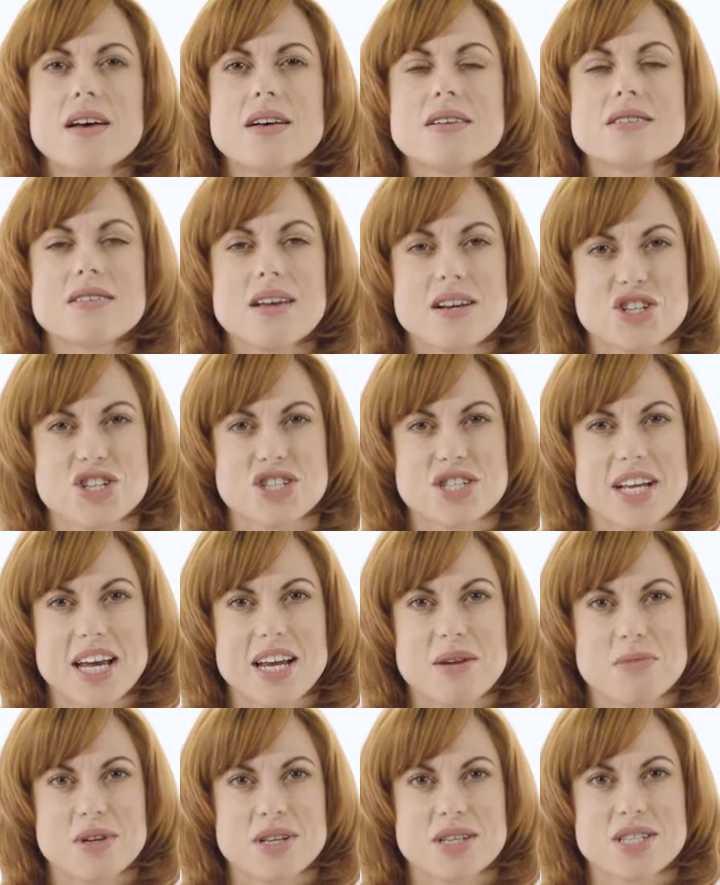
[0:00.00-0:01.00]
Such
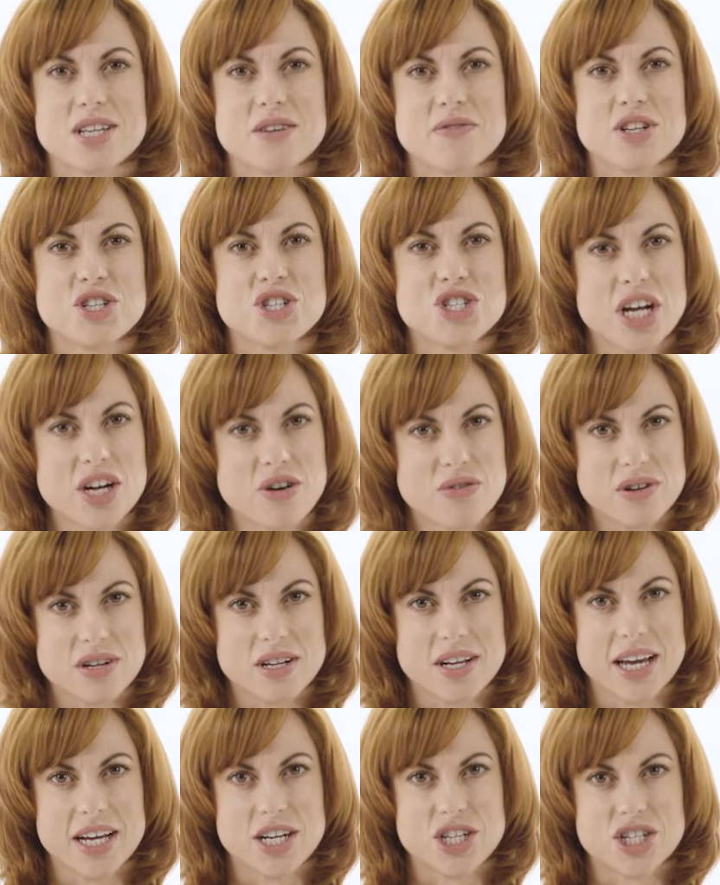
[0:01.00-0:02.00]
statements of a general
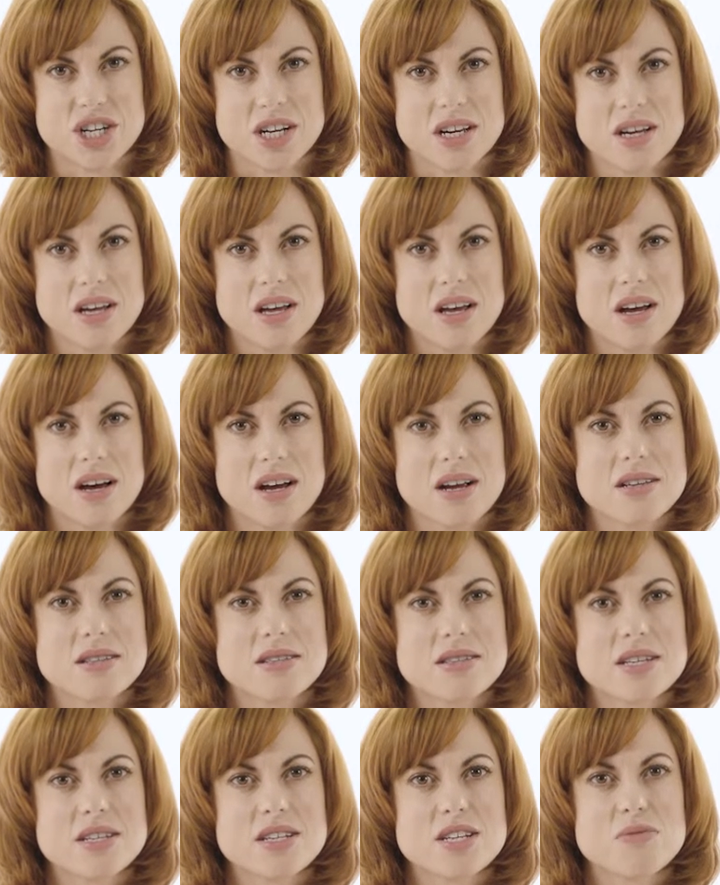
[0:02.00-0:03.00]
nature are
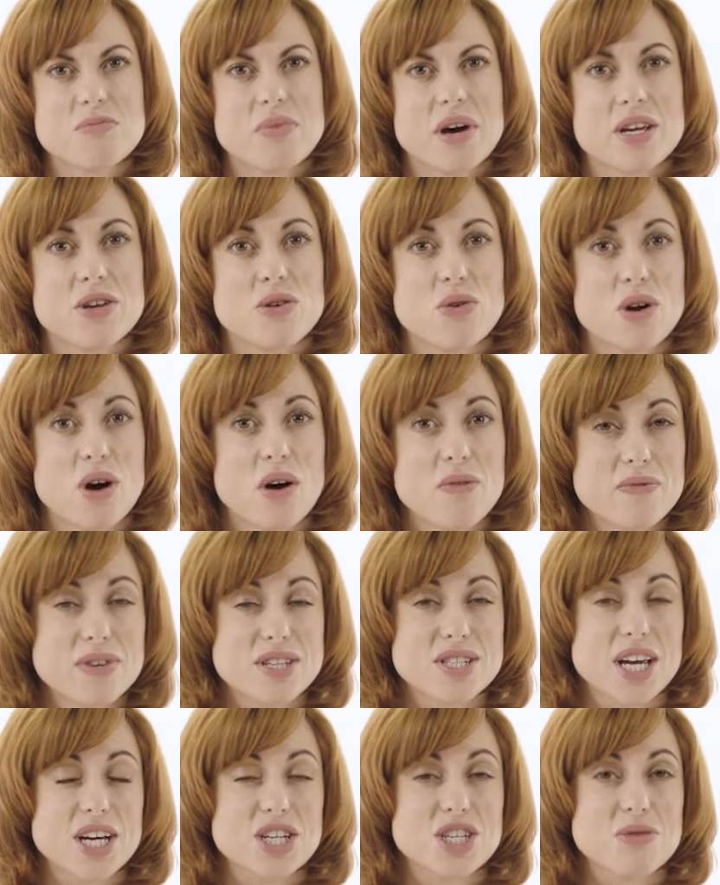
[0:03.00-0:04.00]
considered by your
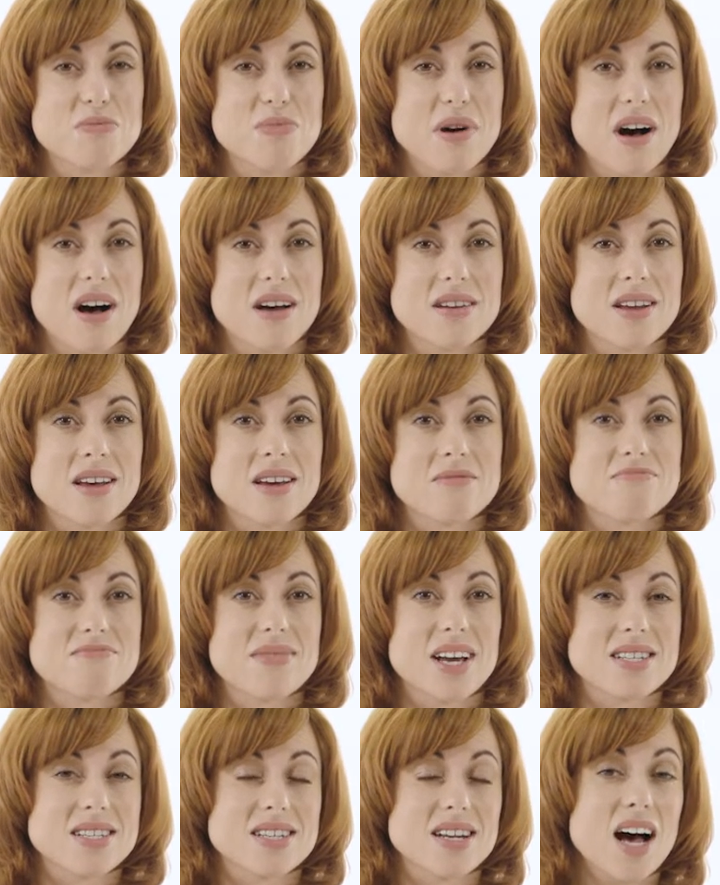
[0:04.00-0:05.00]
conversation partner
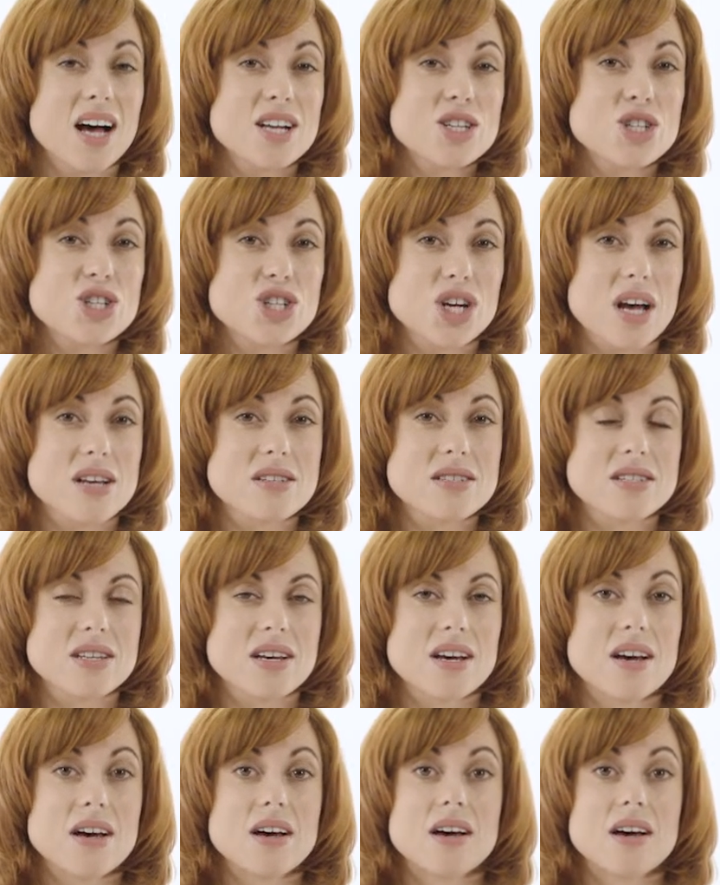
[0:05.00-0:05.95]
as an unjust,